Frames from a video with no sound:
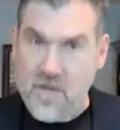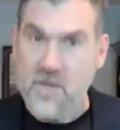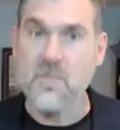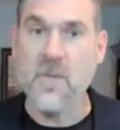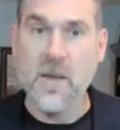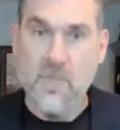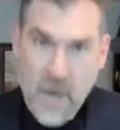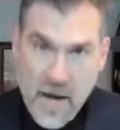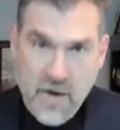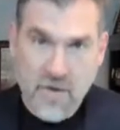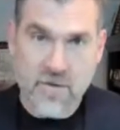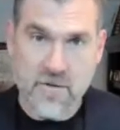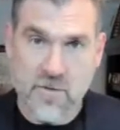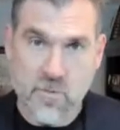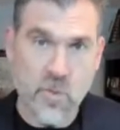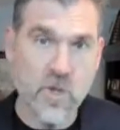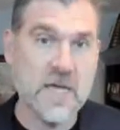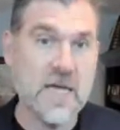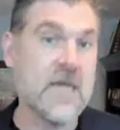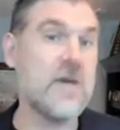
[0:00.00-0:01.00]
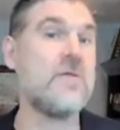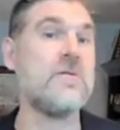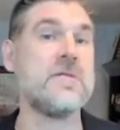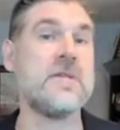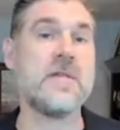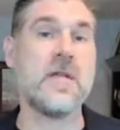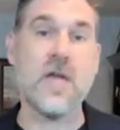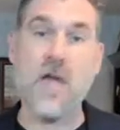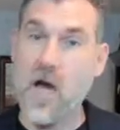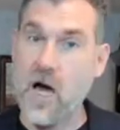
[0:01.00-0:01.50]
my parents were killed
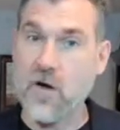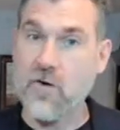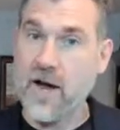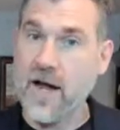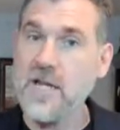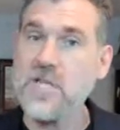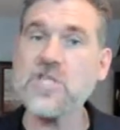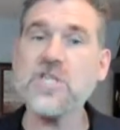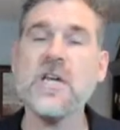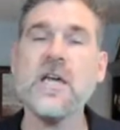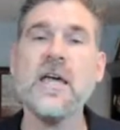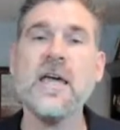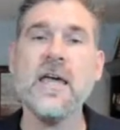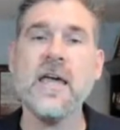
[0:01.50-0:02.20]
in a car crash,